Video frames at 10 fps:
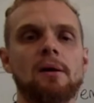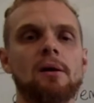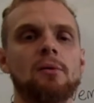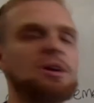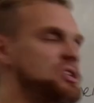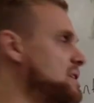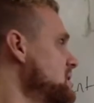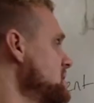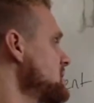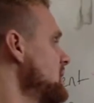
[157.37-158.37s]
which
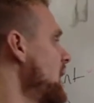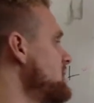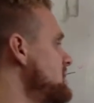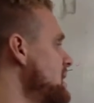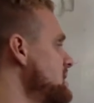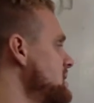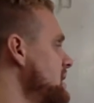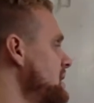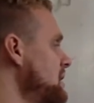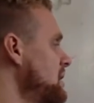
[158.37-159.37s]
is
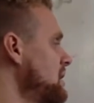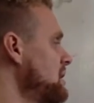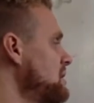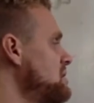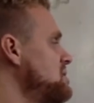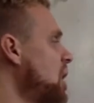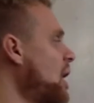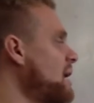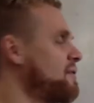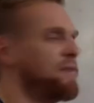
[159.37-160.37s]
adenosine
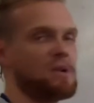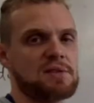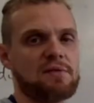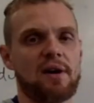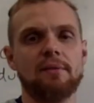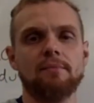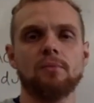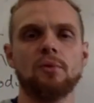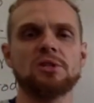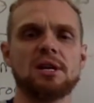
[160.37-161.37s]
diphosphate,
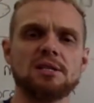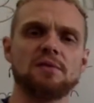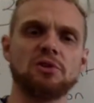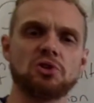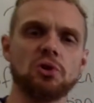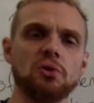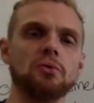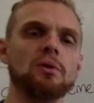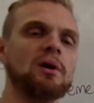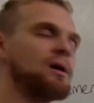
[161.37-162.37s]
which stands for
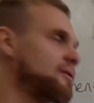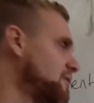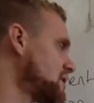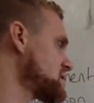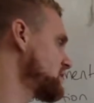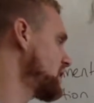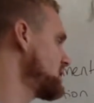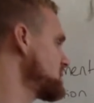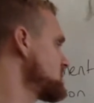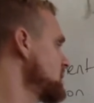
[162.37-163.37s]
2
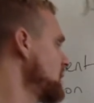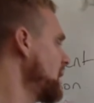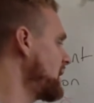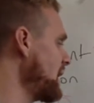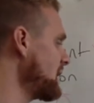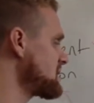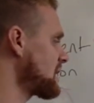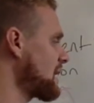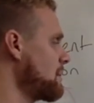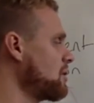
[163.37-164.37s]
phosphates. Again, it's a
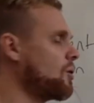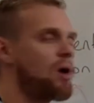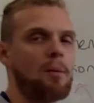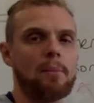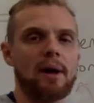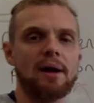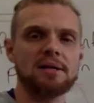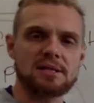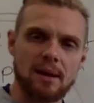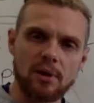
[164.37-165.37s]
chemical compound, it's
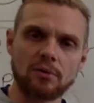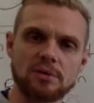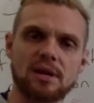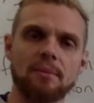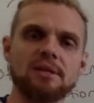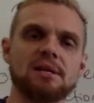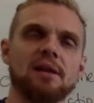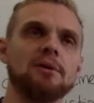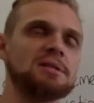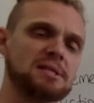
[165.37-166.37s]
chemicals coming
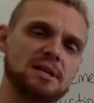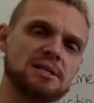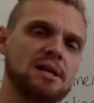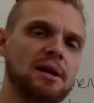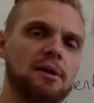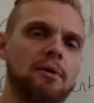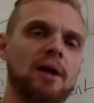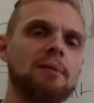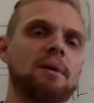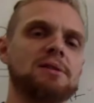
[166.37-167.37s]
together, it sits in and around
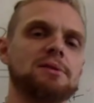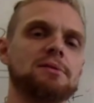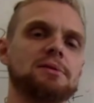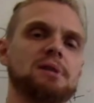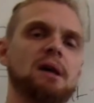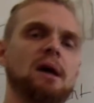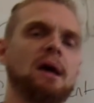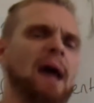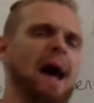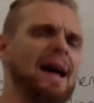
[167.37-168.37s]
the muscles.
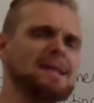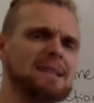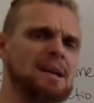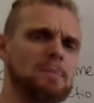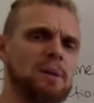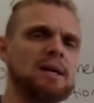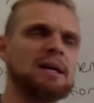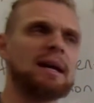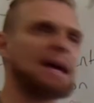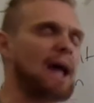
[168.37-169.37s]
ADP
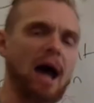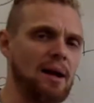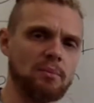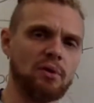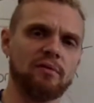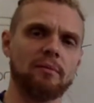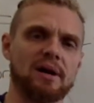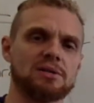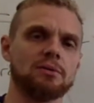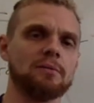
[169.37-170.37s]
can't move a muscle.